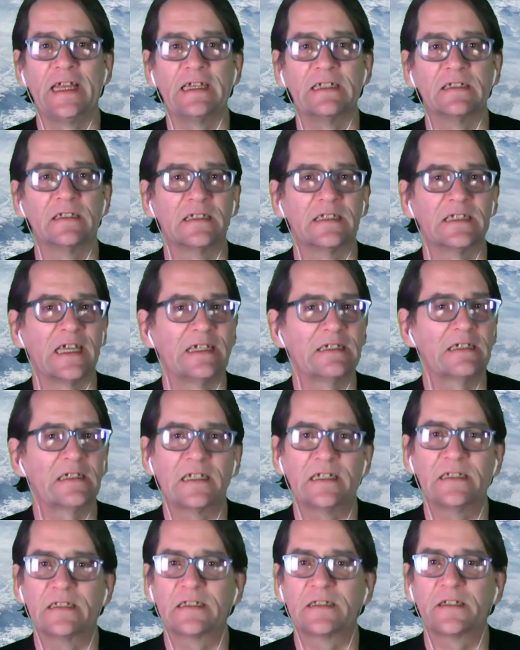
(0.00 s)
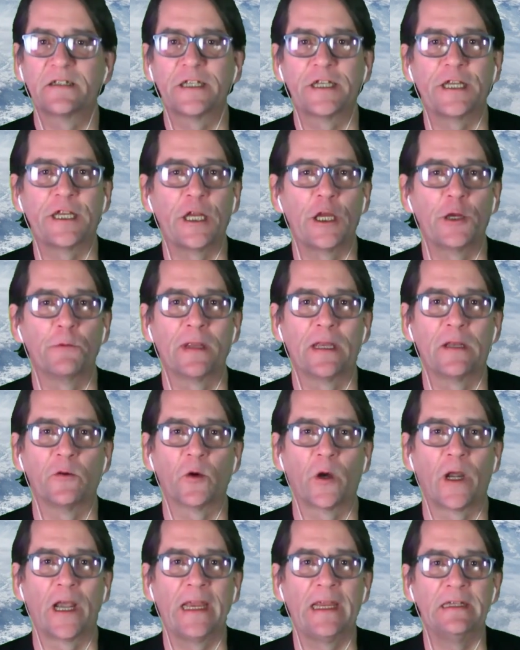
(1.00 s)
existence of the human
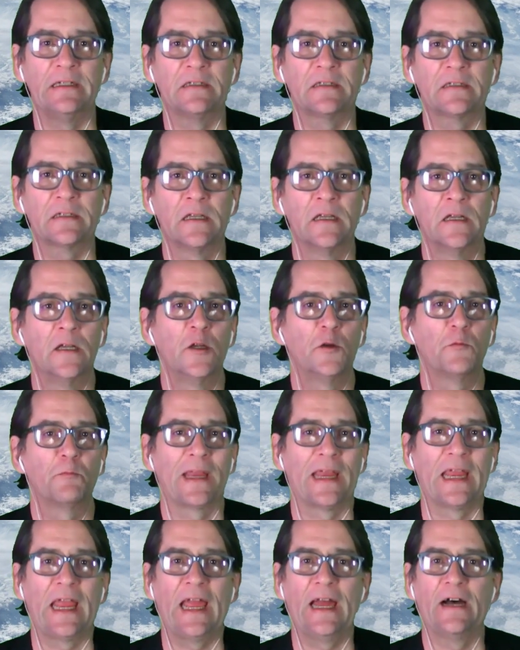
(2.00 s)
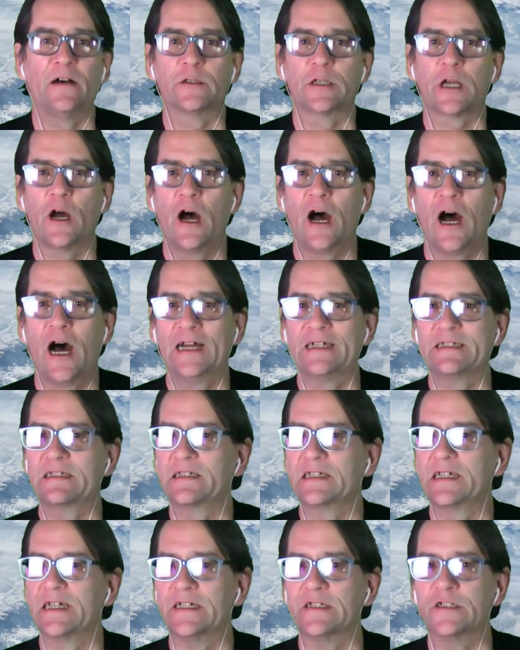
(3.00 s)
race be held
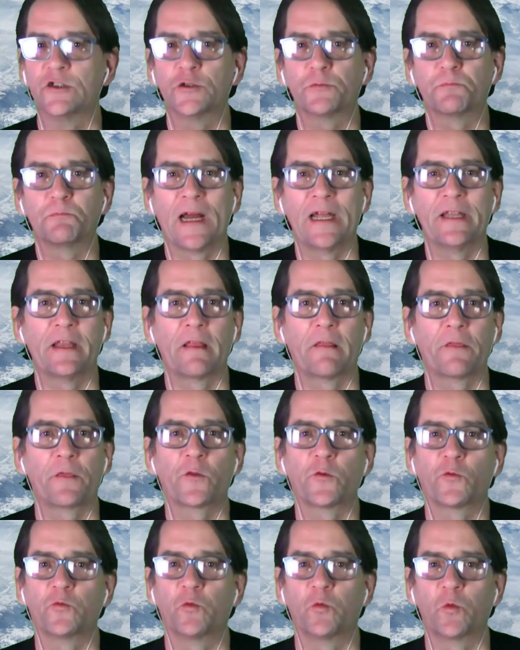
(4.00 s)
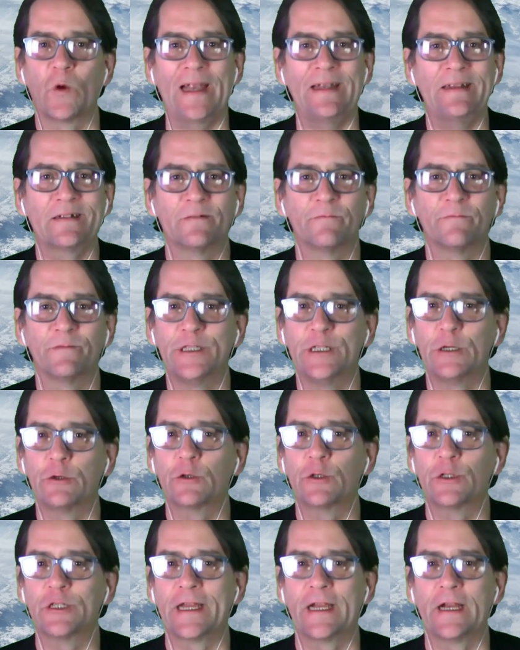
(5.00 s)
hostage by the threat of
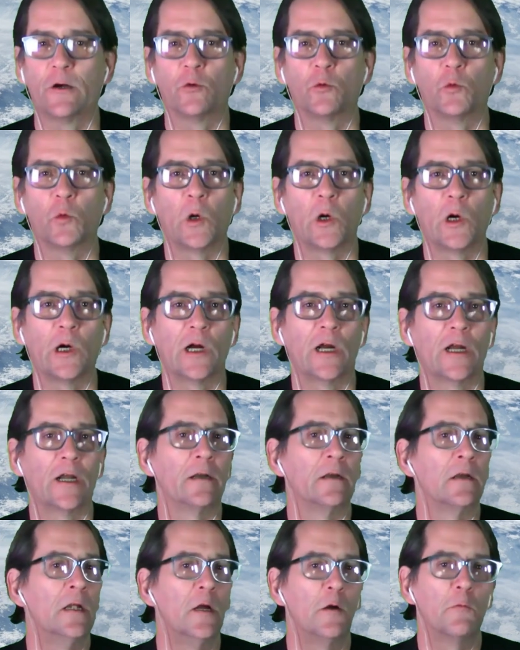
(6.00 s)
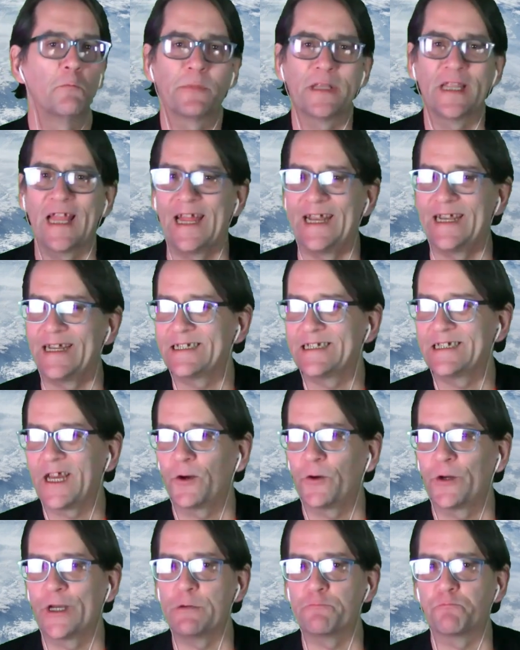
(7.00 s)
nuclear war,
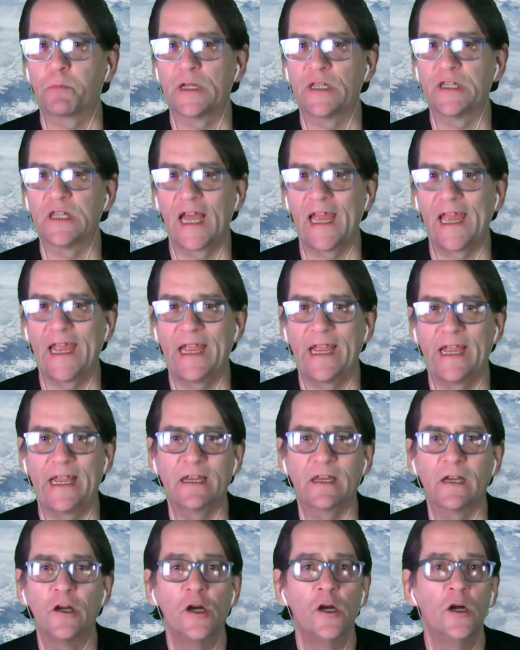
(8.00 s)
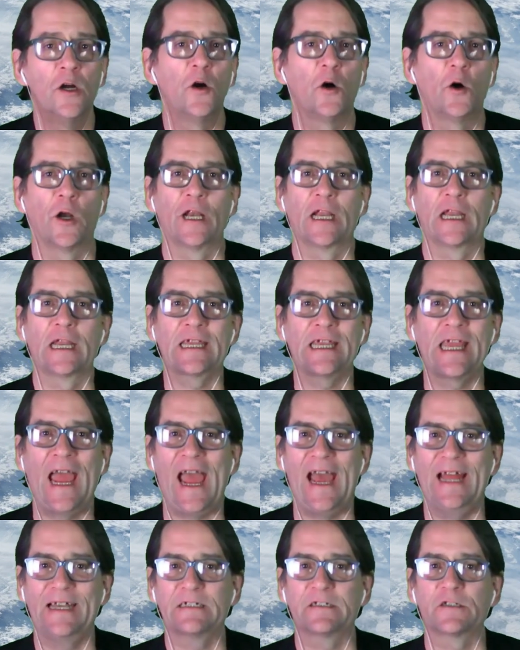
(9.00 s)
planetary plague, or
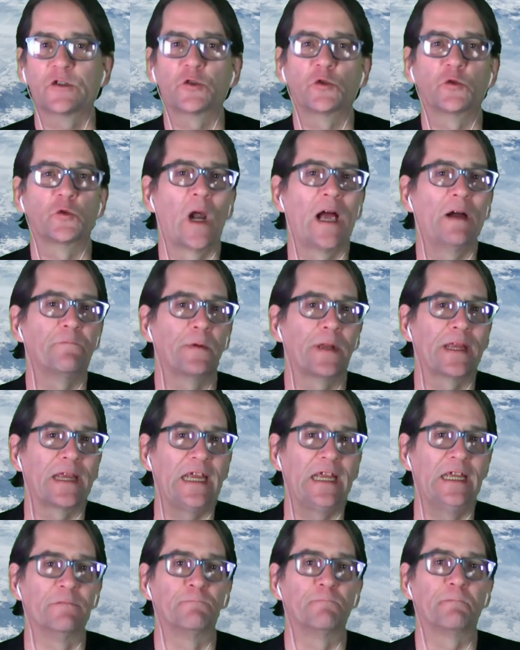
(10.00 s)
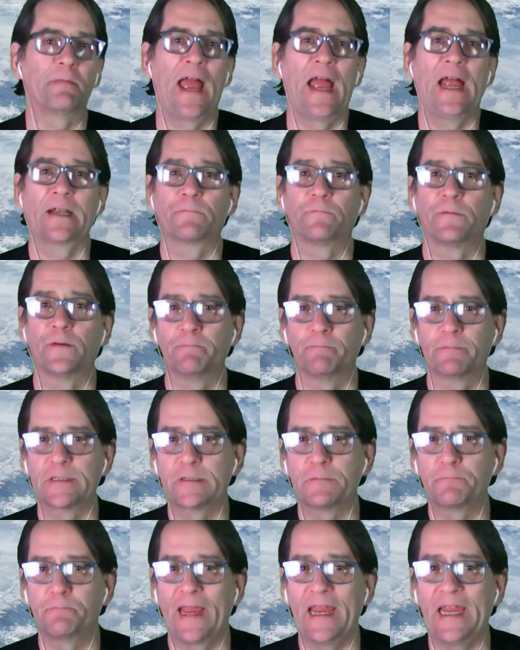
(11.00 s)
catastrophic impact from
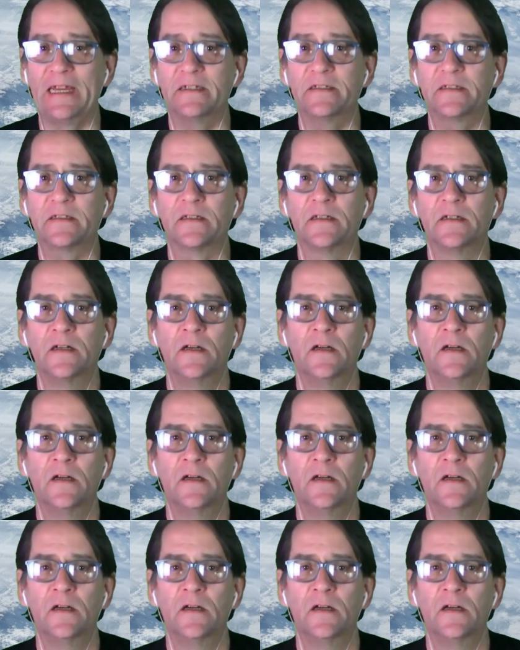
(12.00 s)
space.